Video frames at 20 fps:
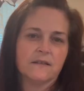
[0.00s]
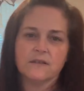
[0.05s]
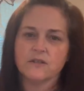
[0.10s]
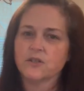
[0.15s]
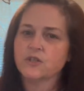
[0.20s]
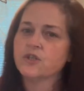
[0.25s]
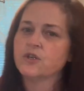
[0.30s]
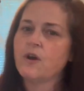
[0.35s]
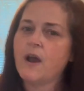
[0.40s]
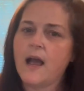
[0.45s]

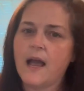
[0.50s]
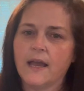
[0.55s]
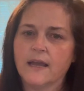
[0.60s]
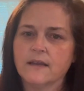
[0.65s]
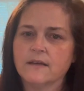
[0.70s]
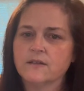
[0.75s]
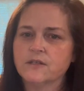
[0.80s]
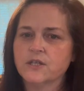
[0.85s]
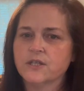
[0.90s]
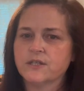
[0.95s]
Try,
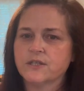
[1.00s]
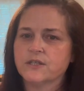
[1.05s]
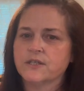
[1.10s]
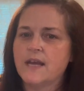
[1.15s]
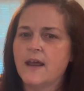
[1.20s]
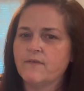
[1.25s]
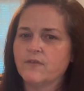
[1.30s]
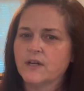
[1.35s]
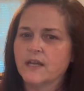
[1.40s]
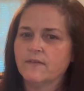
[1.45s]
just
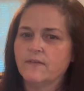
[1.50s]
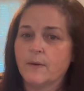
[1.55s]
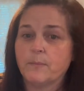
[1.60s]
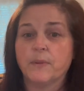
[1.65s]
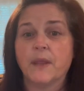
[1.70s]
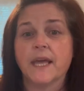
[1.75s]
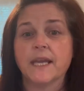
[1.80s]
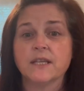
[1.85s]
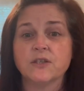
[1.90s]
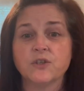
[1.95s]
never give
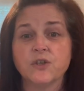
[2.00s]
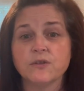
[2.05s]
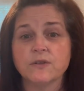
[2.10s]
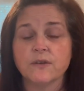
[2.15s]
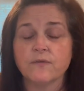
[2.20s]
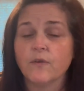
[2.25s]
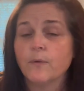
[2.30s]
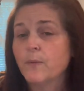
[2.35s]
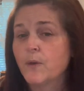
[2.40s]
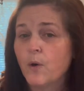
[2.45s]
up, like
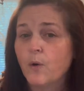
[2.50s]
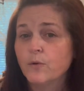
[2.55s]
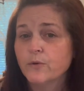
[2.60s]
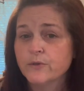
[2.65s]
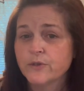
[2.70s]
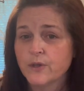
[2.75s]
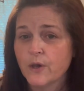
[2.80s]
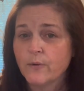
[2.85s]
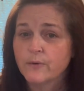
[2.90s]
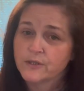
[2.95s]
Susan from the old
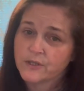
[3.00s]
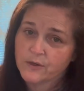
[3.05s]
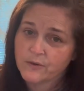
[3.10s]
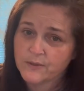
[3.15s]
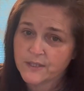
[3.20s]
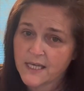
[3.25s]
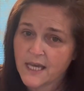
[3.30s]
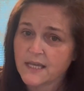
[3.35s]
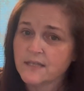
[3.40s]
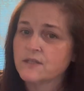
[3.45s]
so-and-so
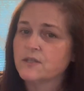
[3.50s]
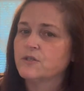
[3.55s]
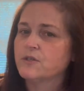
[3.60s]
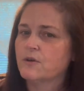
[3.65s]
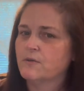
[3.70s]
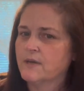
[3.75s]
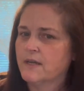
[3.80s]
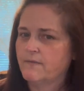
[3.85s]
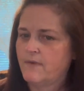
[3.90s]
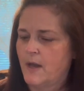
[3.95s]
says,
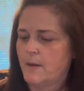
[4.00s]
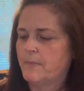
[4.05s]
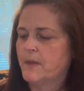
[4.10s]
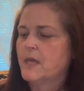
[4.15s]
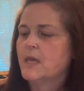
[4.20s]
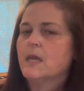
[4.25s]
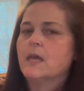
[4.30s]
don't give up.